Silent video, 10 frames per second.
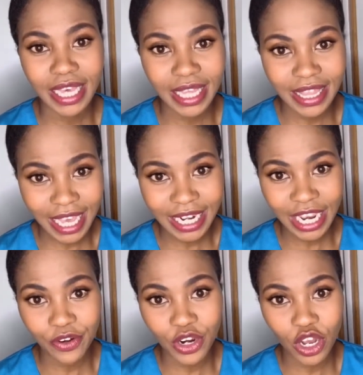that
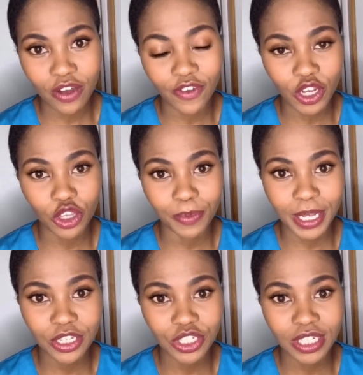area of
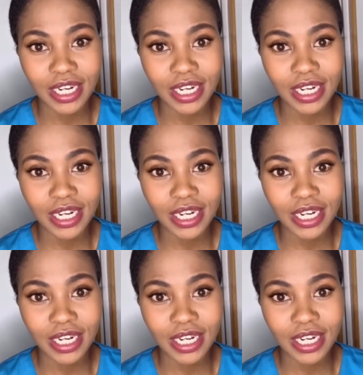occupation